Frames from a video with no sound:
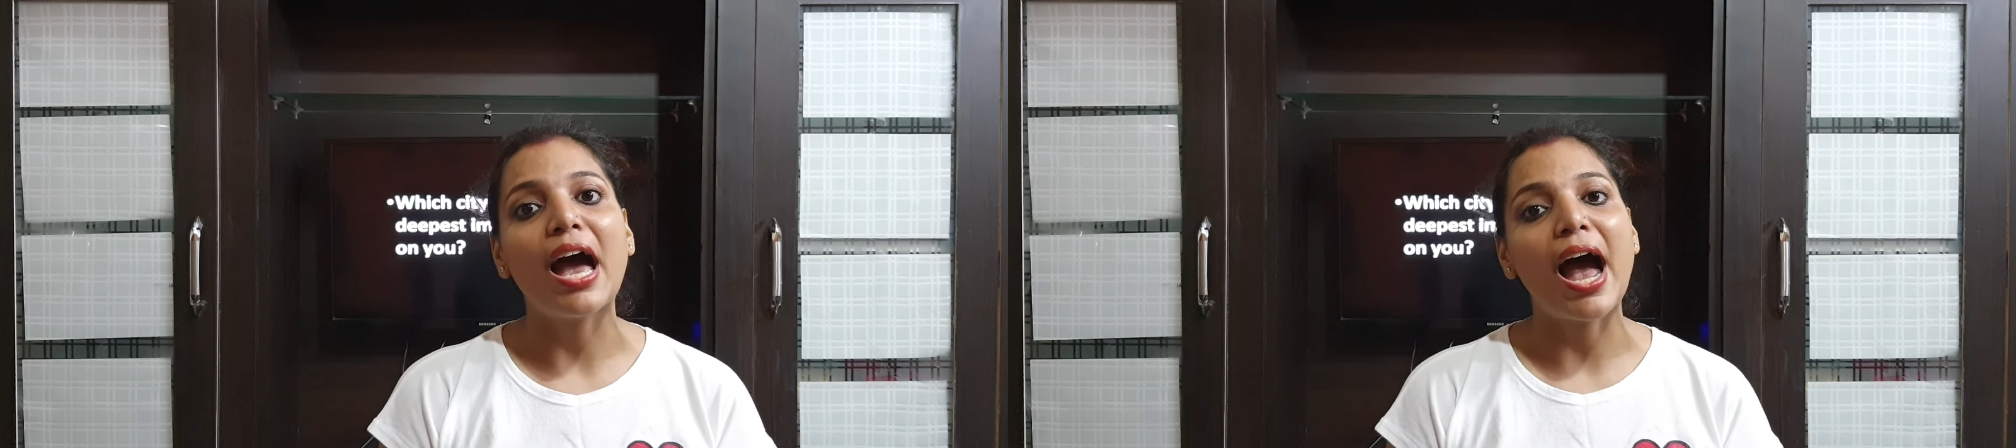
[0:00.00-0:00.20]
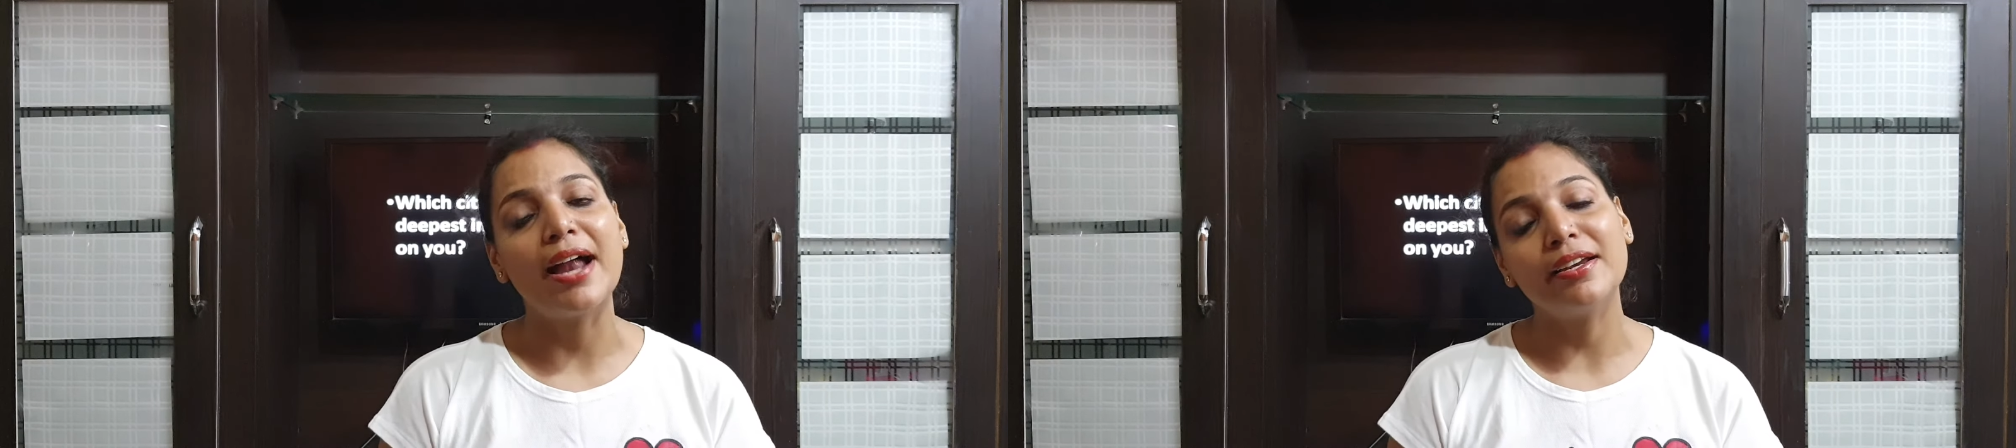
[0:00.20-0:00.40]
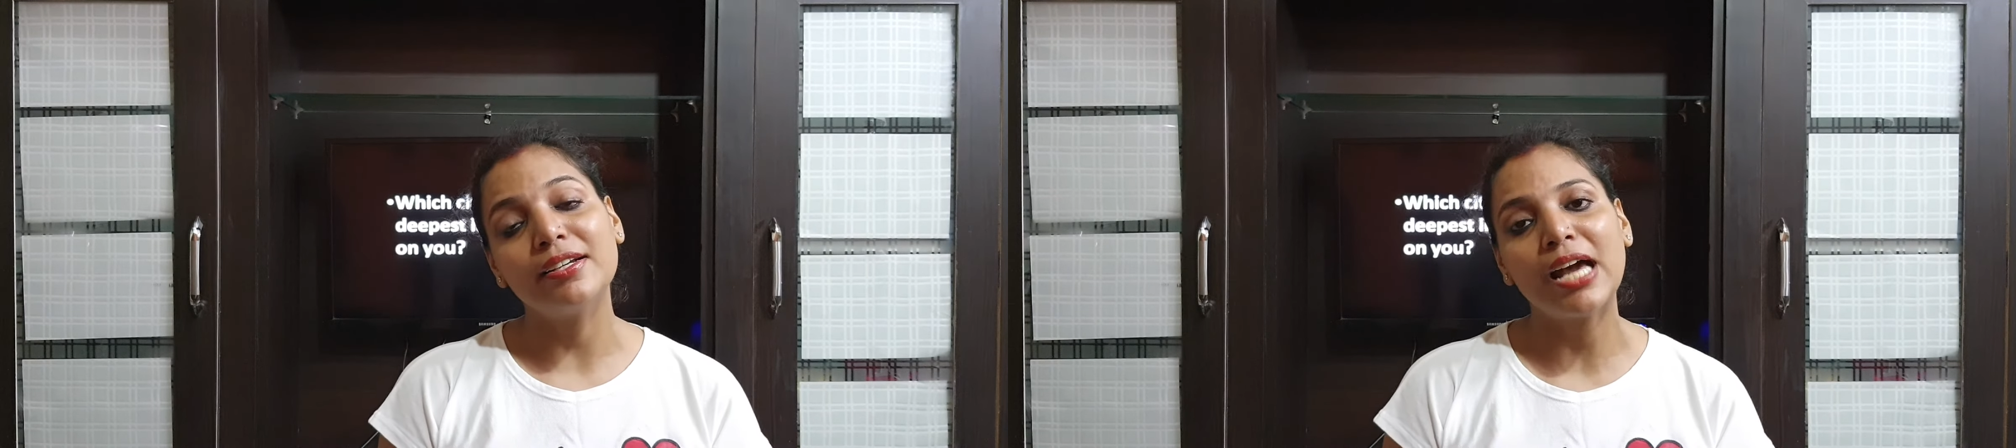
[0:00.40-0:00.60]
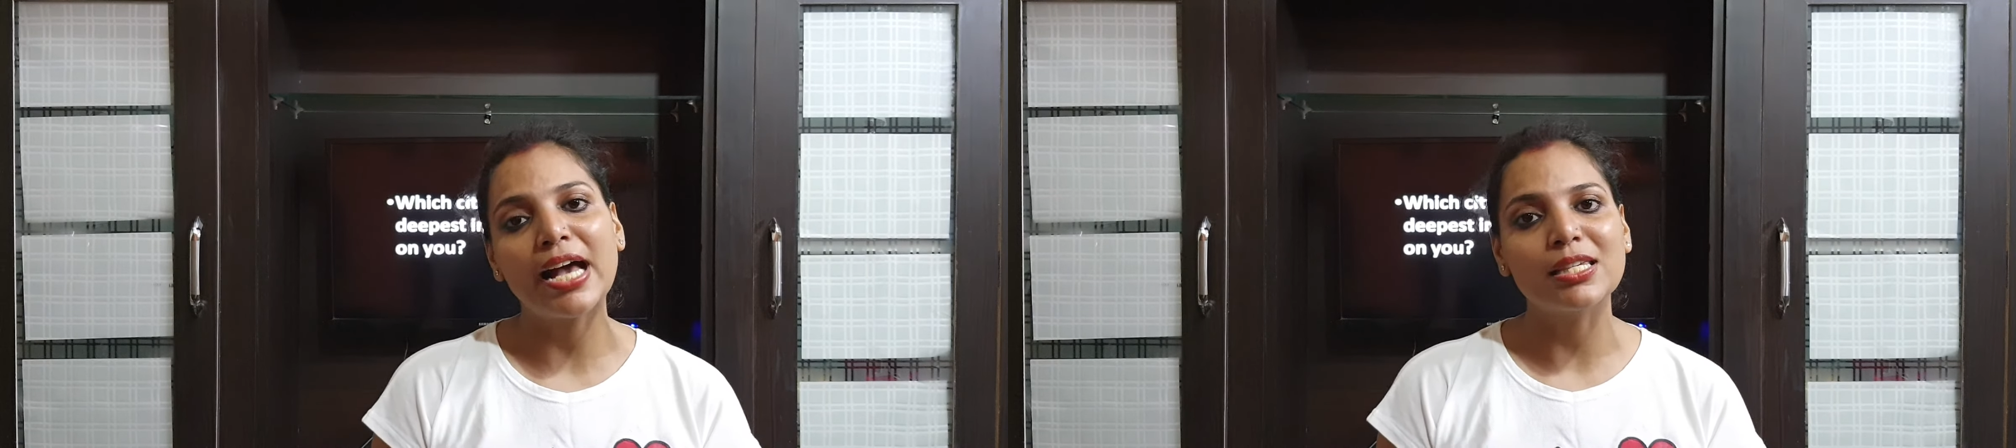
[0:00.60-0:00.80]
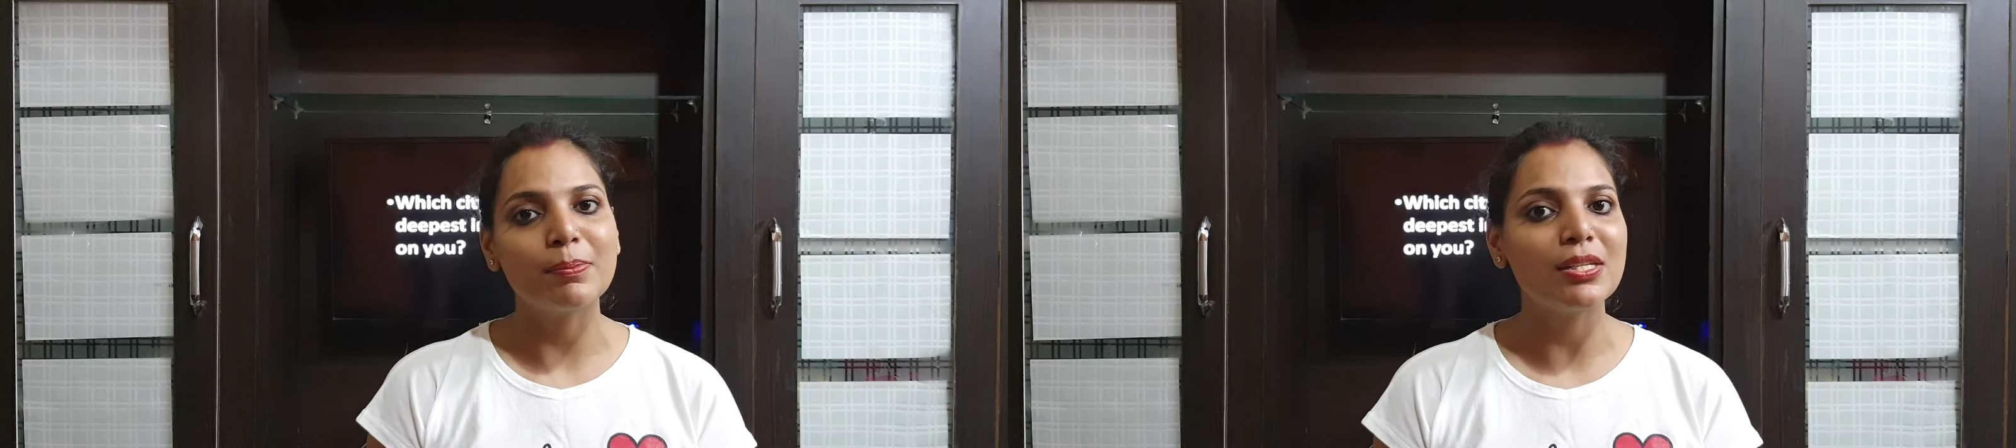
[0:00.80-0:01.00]
and it
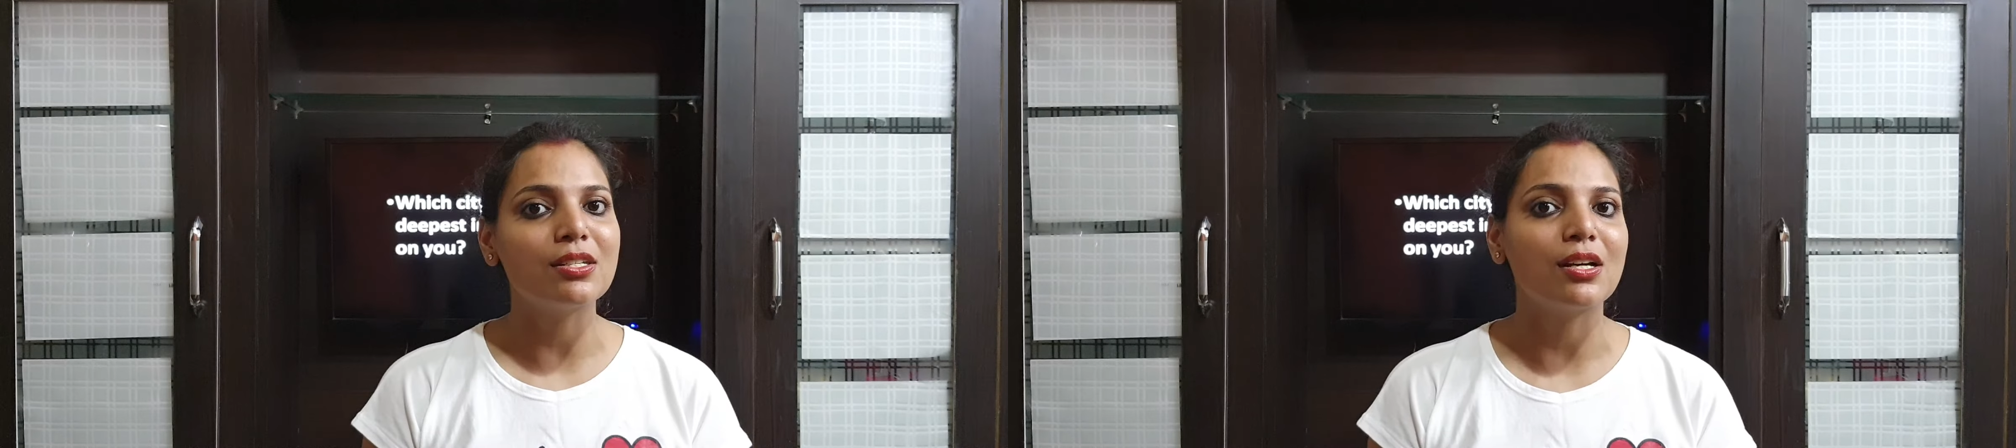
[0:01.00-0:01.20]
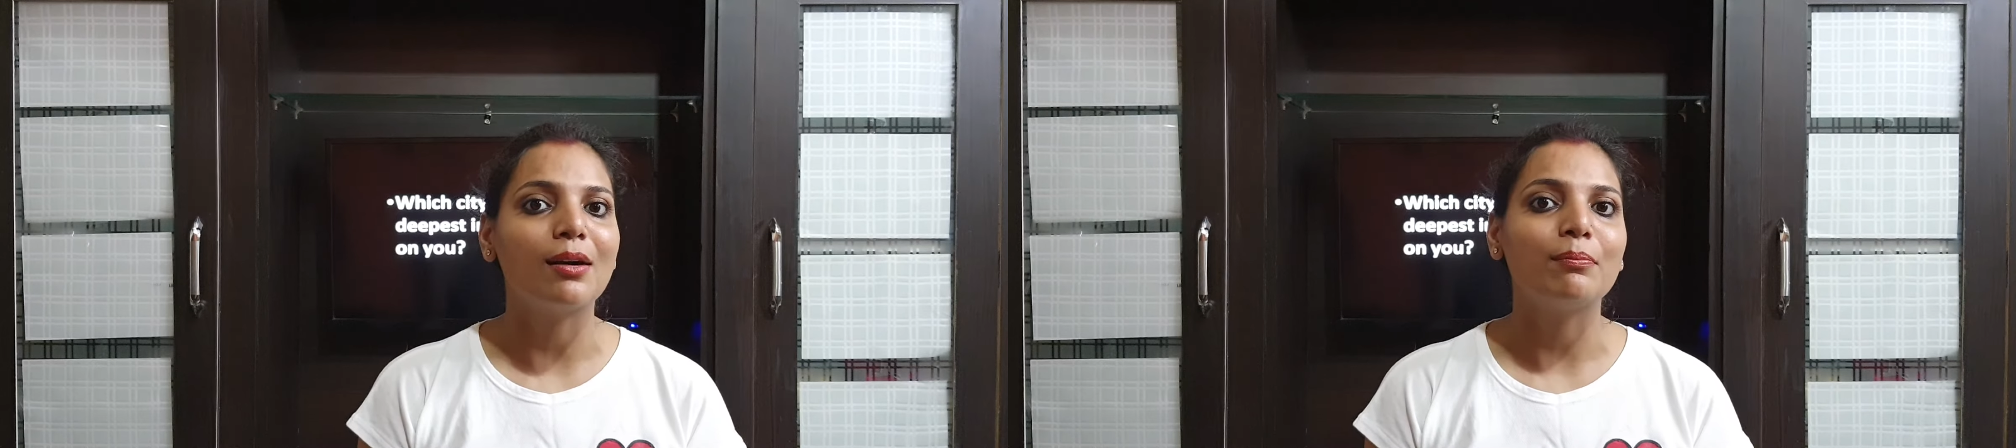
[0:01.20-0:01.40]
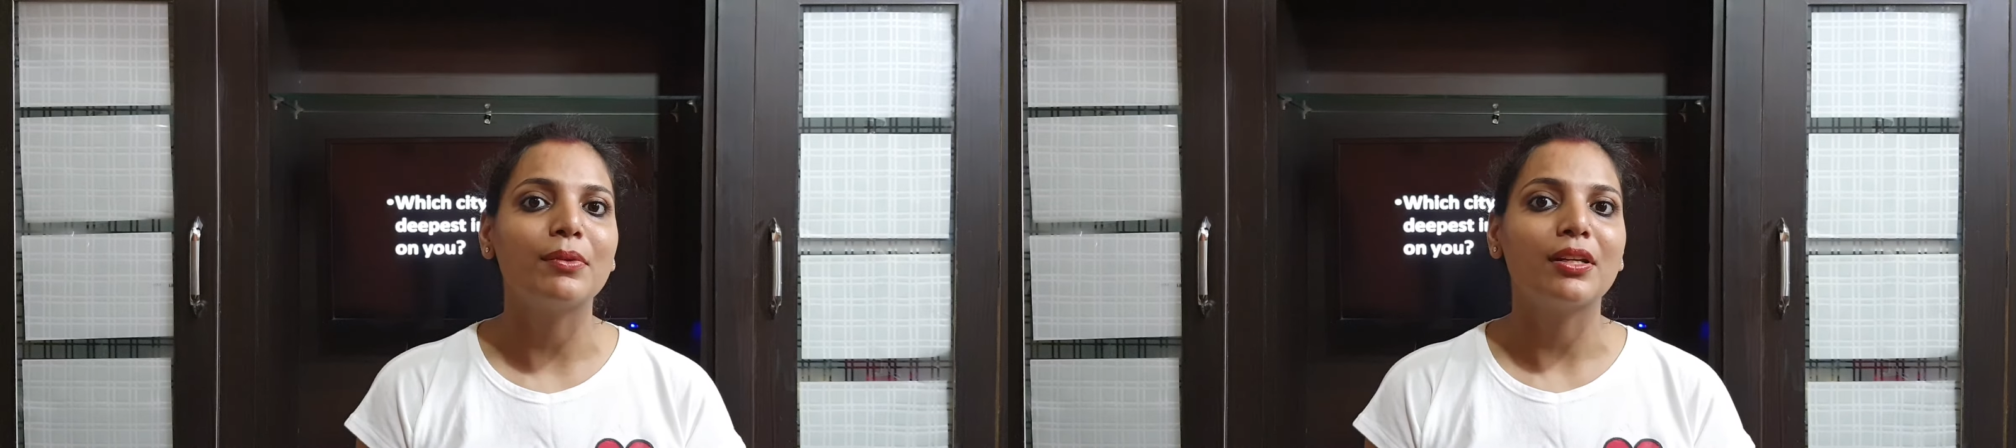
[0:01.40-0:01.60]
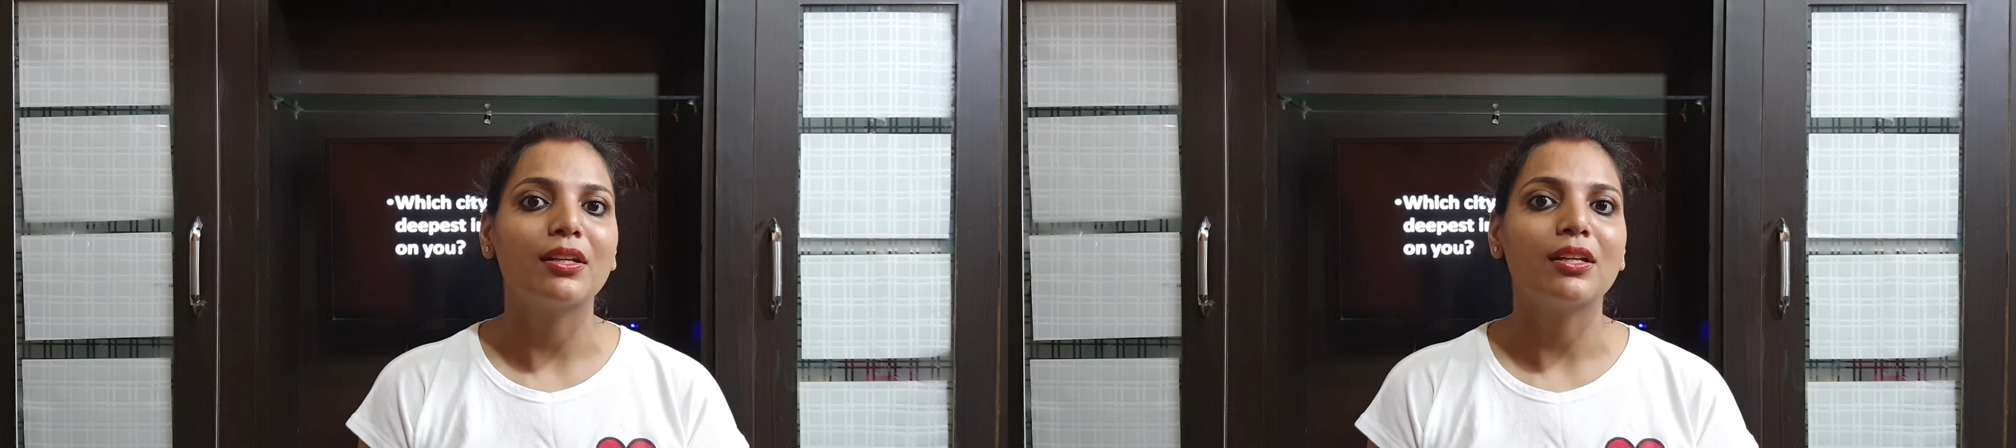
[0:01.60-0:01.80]
has been termed